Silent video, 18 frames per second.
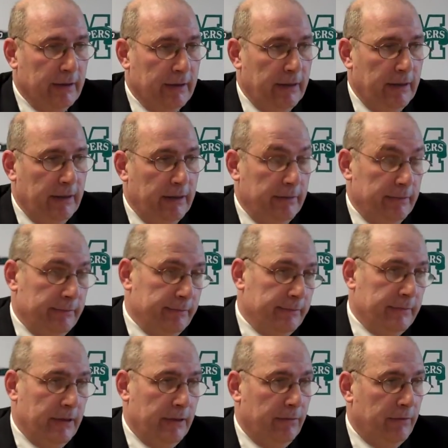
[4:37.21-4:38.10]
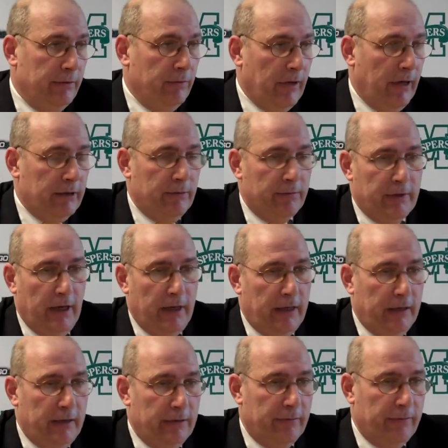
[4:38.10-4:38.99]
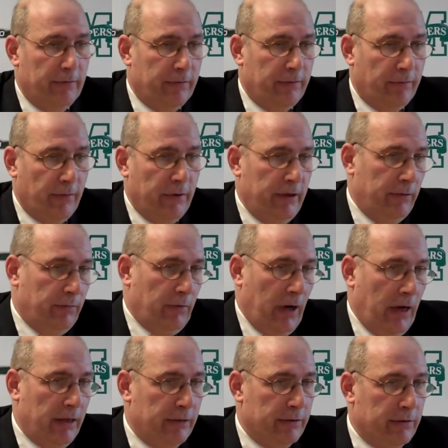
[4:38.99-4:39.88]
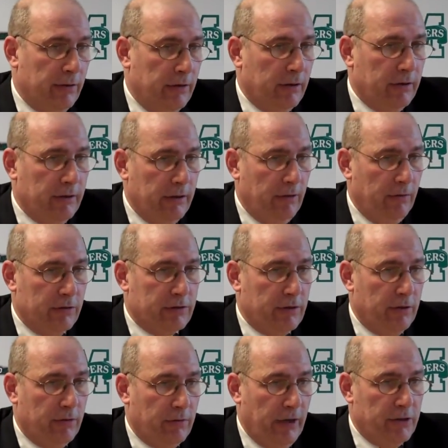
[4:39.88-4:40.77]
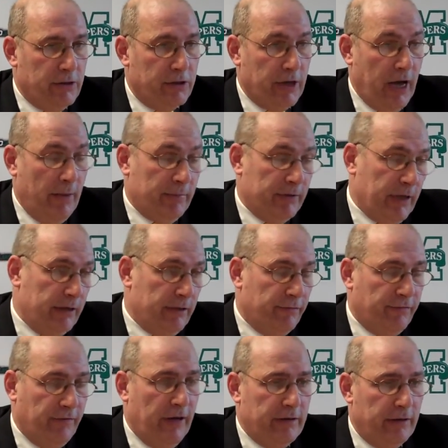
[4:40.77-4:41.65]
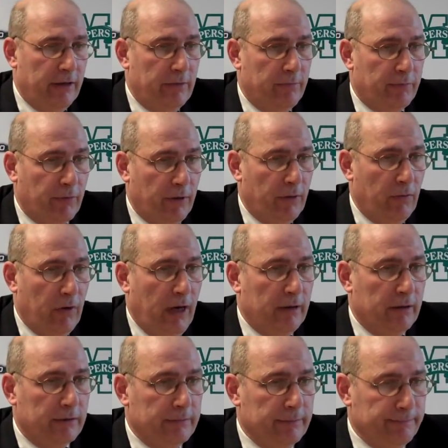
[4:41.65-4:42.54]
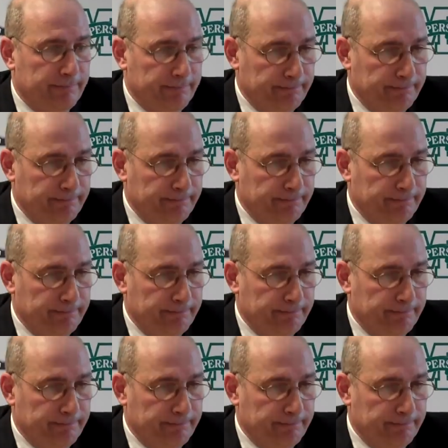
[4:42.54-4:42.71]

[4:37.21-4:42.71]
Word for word: and you know we wound up taking the three that Ryan took. You know, it wasn't a great shot, but they defended it pretty well.